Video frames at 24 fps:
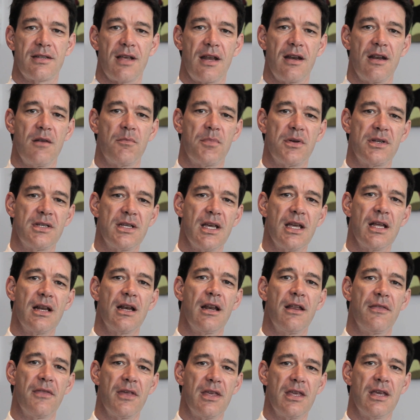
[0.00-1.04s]
and in particular
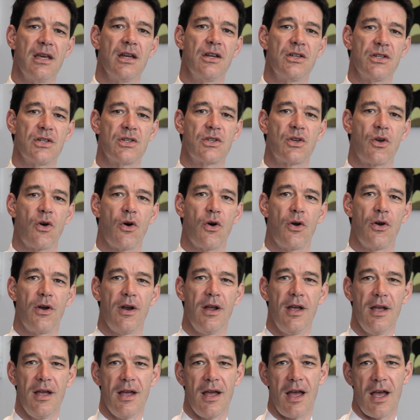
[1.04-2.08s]
in the year just gone,
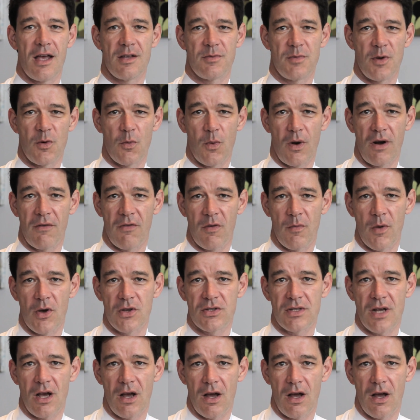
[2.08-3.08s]
has been one of the most